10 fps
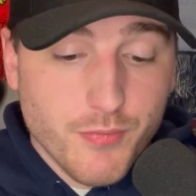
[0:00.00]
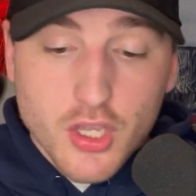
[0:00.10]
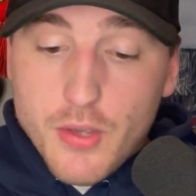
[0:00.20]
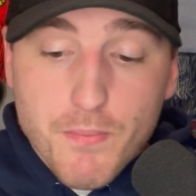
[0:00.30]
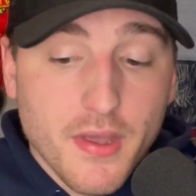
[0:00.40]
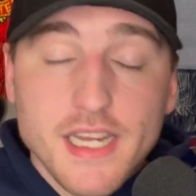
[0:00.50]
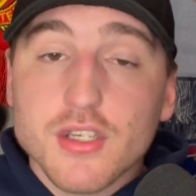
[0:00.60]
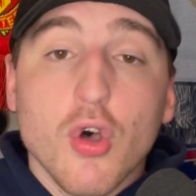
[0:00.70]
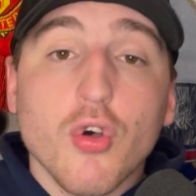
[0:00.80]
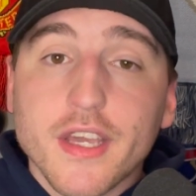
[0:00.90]
He played
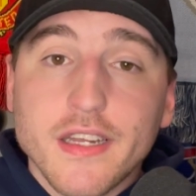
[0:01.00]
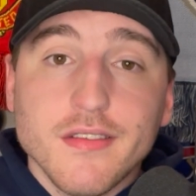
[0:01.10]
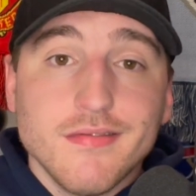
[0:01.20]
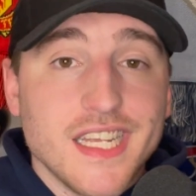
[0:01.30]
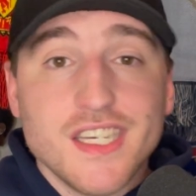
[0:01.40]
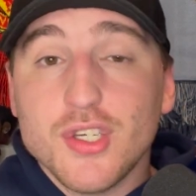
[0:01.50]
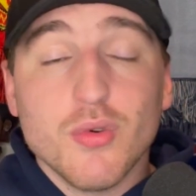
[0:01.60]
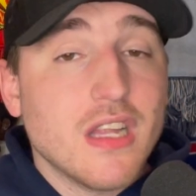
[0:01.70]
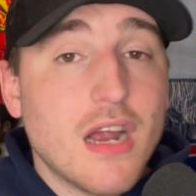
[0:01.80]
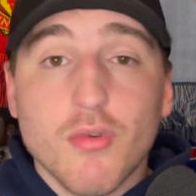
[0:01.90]
Tolkien. Didn't do a
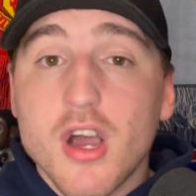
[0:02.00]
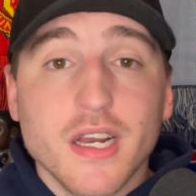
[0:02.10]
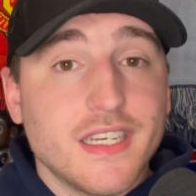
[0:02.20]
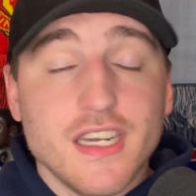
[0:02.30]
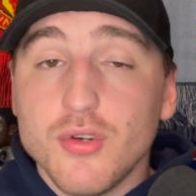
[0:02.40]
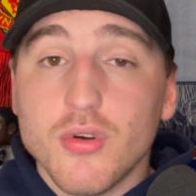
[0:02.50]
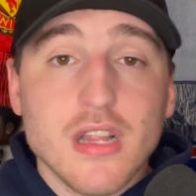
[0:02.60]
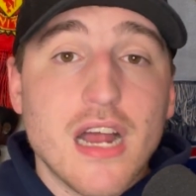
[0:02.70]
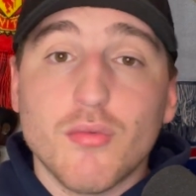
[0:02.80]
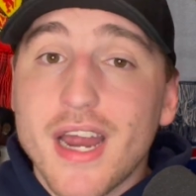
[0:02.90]
lot wrong. Didn't do a
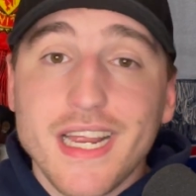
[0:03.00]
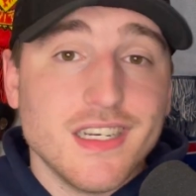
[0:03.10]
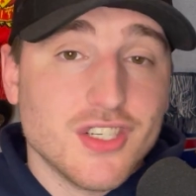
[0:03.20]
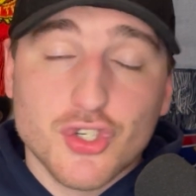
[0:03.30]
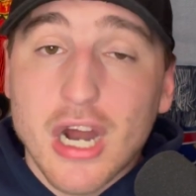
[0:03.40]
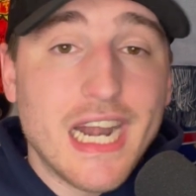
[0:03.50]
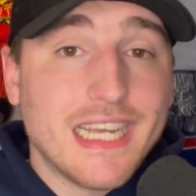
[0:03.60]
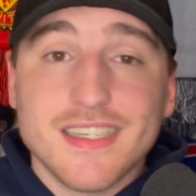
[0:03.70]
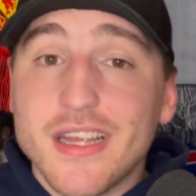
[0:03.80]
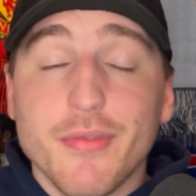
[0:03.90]
lot right. Just try to
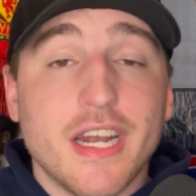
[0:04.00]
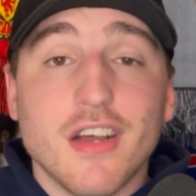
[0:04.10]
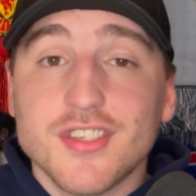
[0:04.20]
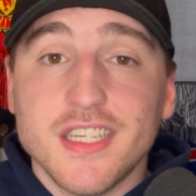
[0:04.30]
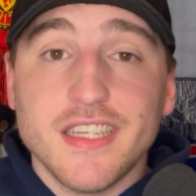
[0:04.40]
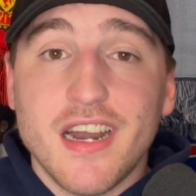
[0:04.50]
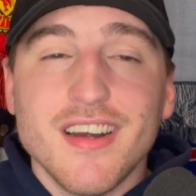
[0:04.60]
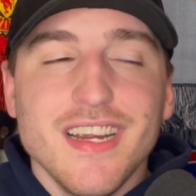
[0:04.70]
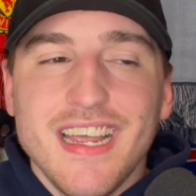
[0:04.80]
get something else in there.